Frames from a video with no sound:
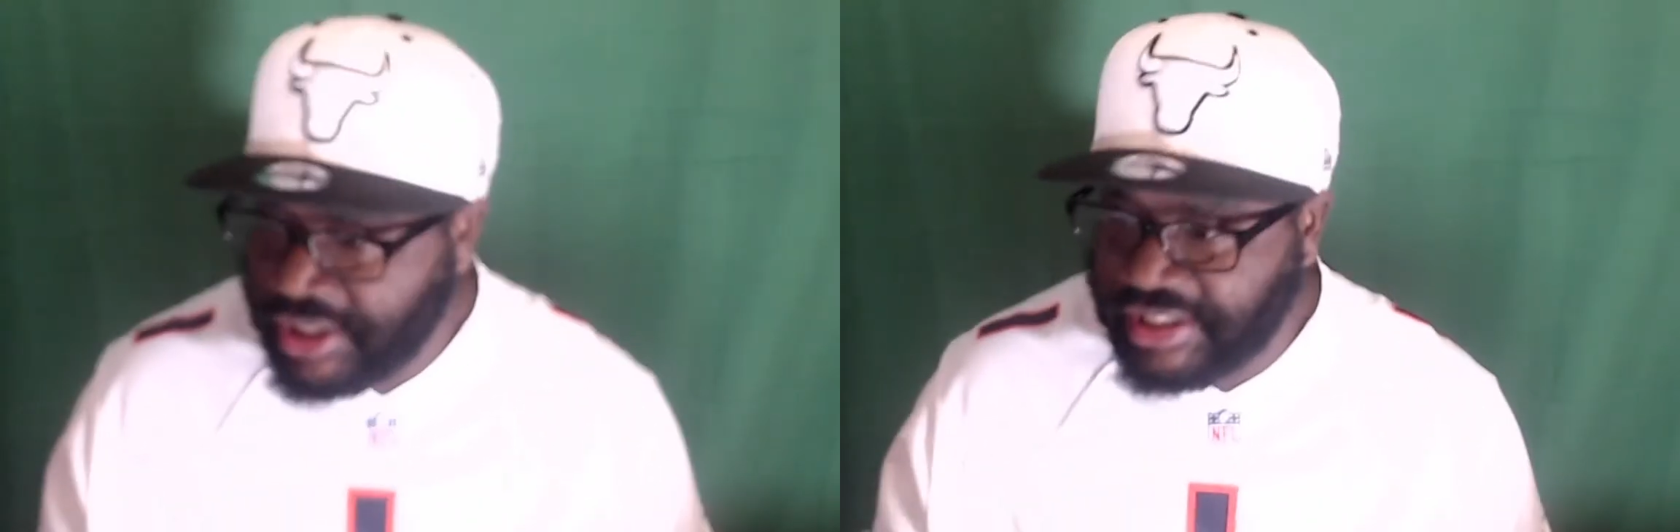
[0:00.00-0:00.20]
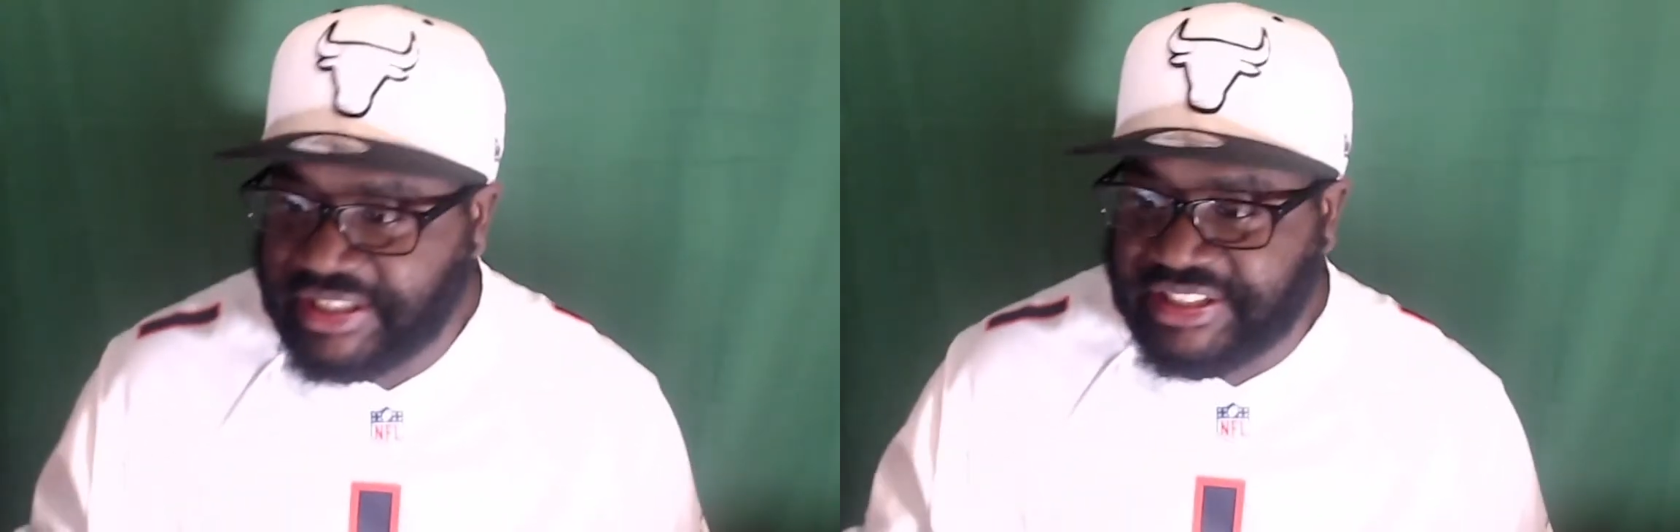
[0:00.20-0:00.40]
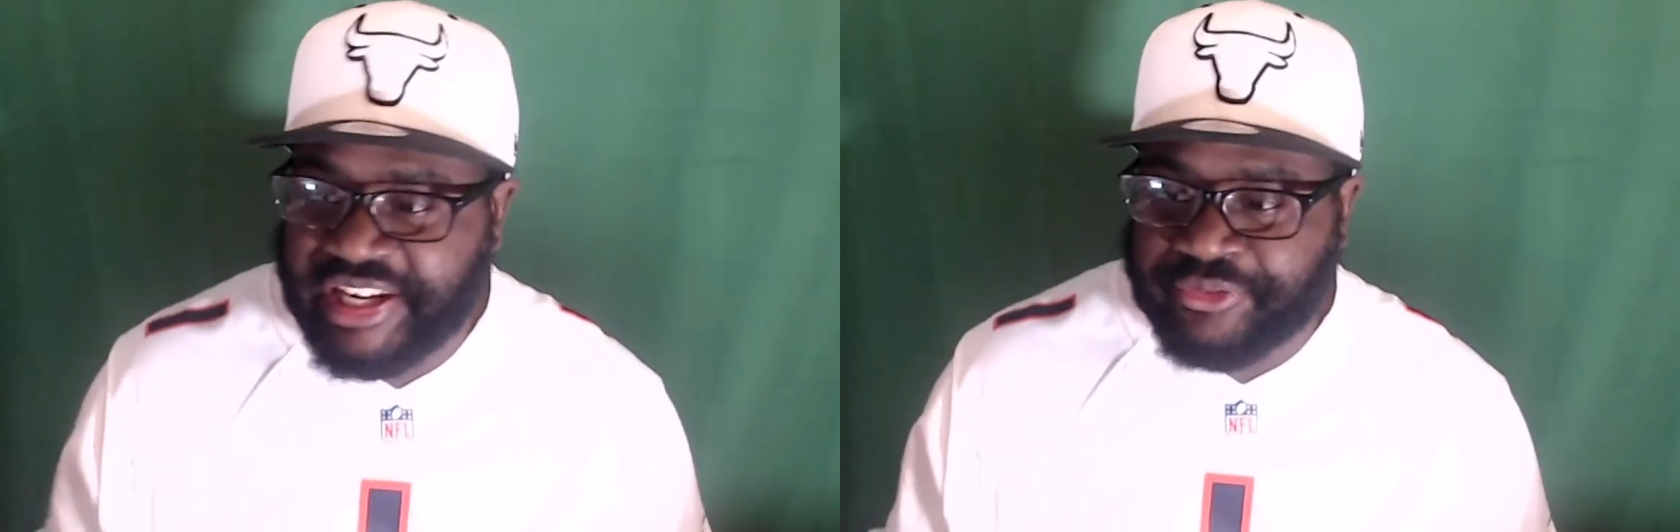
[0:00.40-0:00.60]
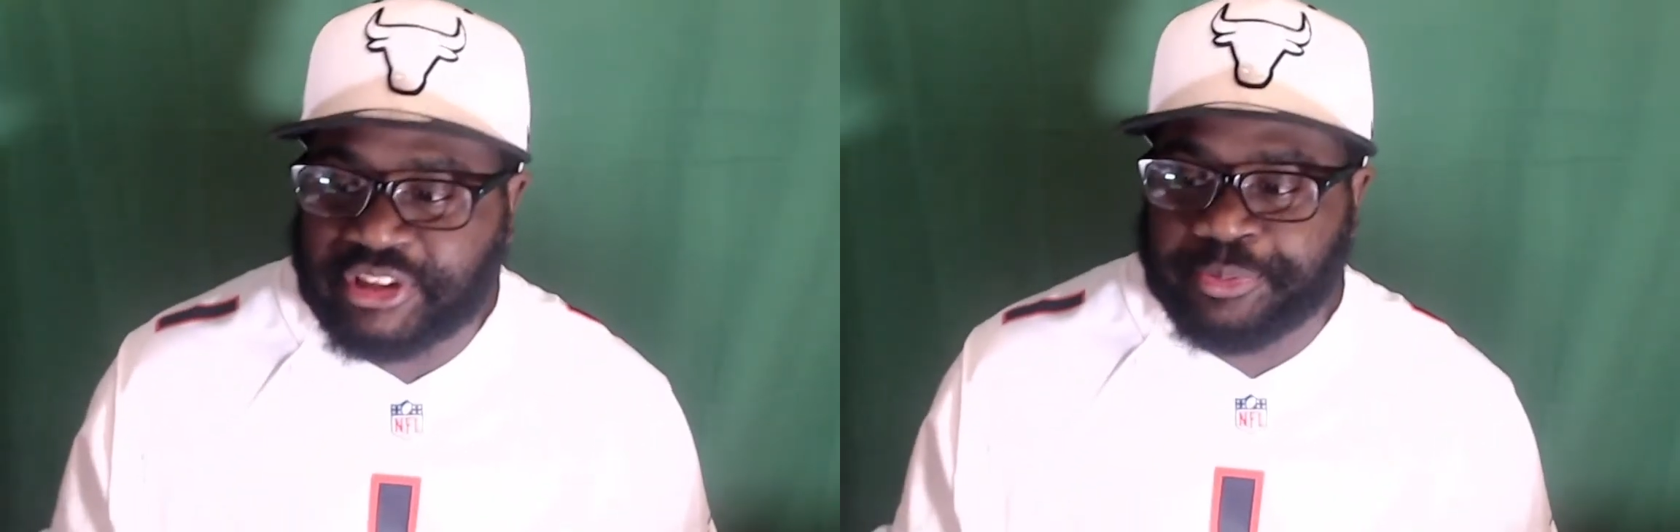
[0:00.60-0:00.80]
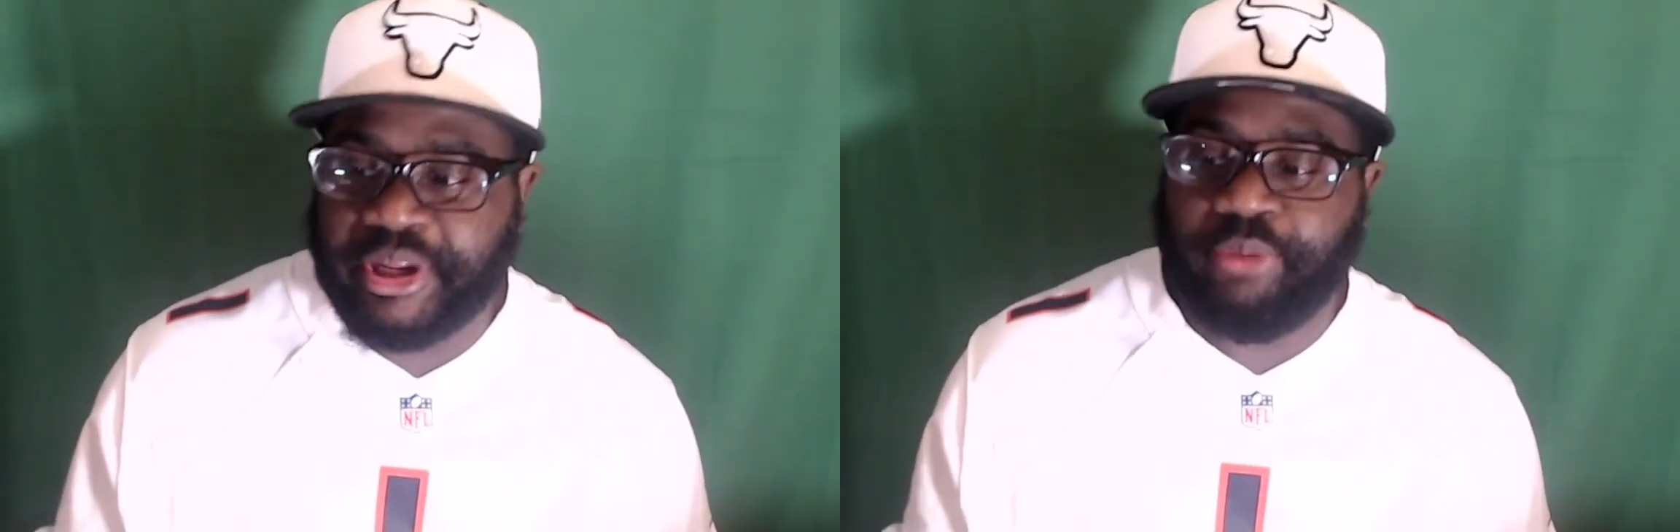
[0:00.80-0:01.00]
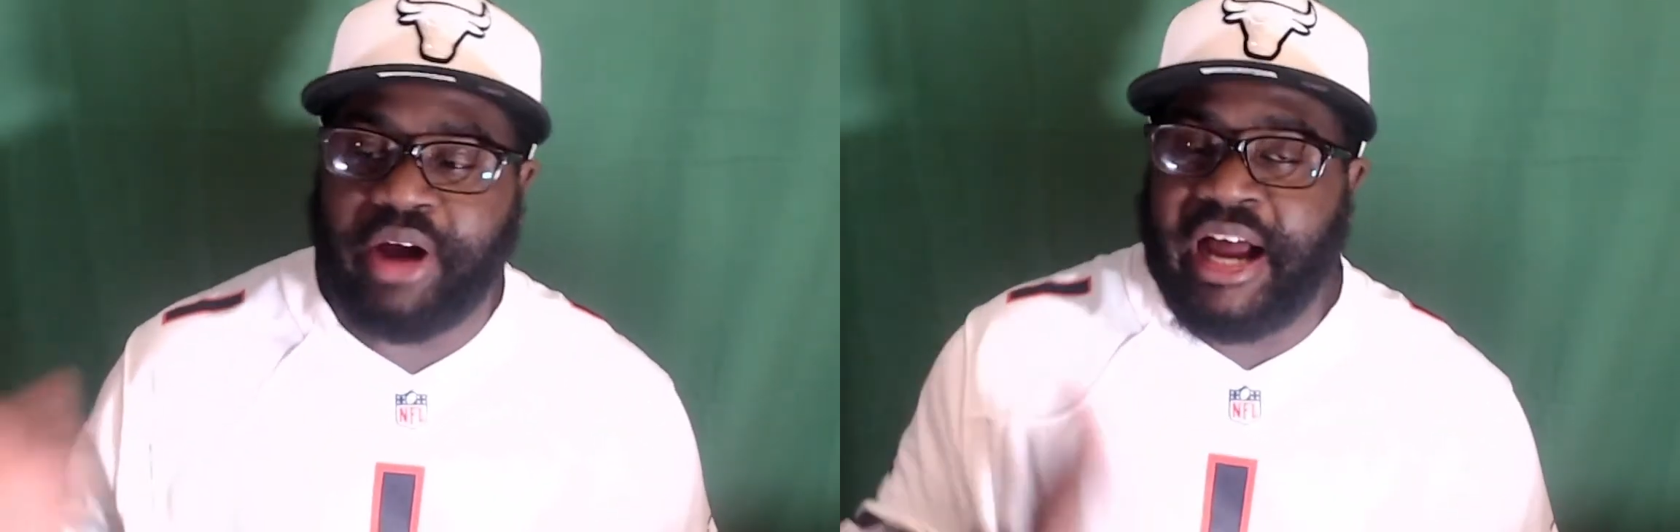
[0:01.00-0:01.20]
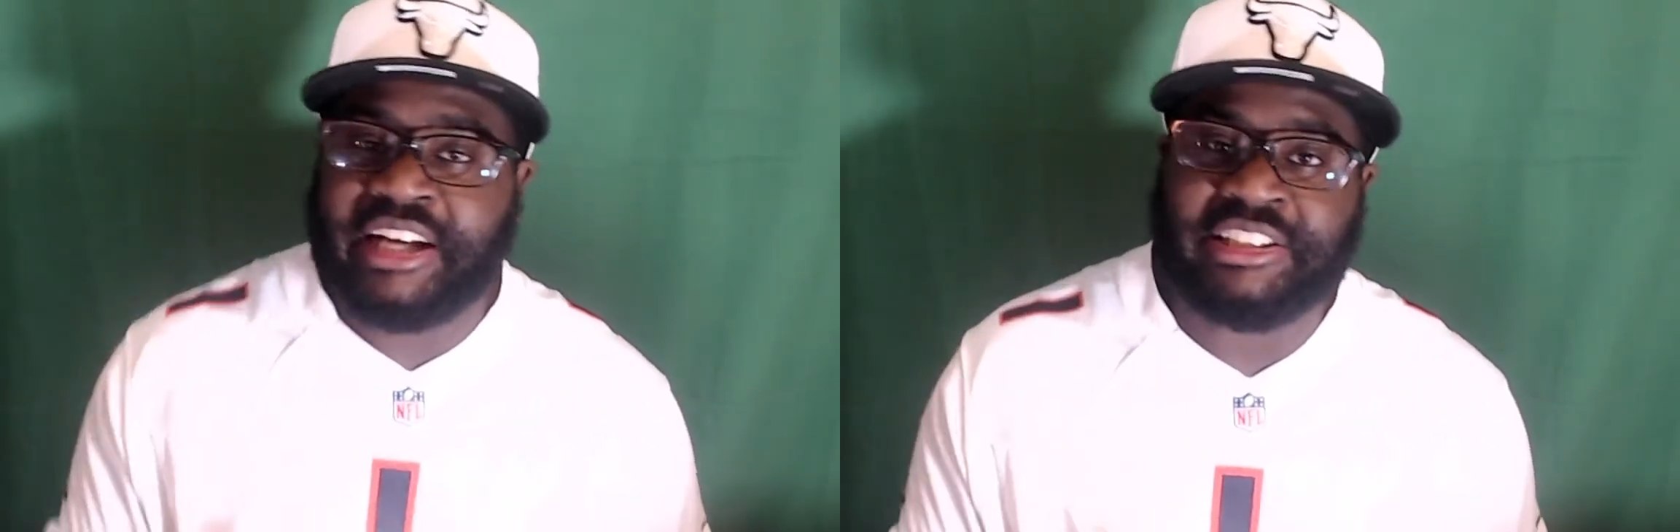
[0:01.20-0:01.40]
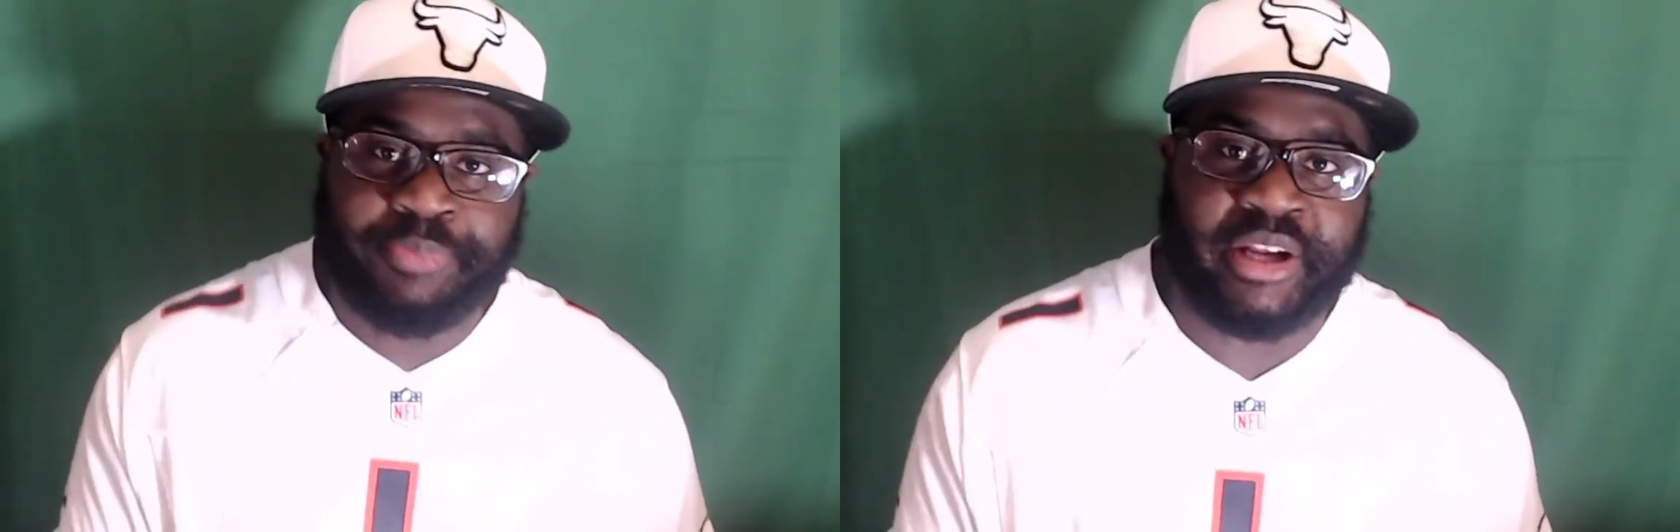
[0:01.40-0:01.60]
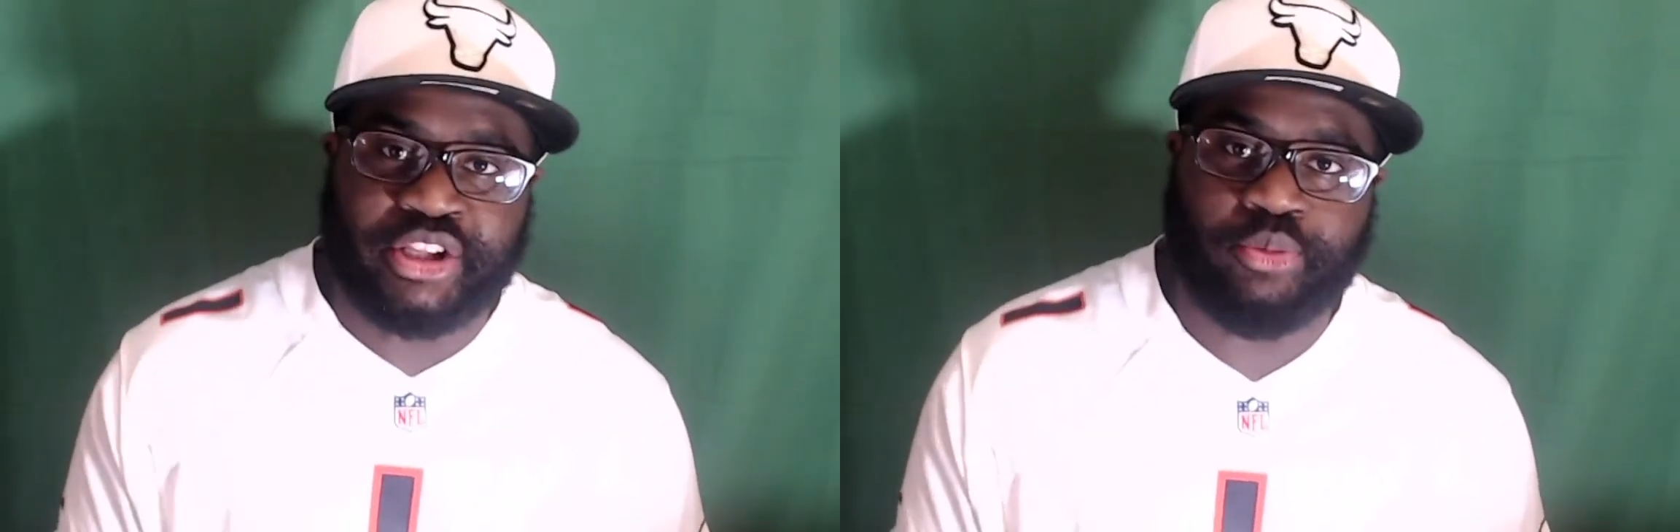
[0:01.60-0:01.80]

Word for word: The defense played well. I expected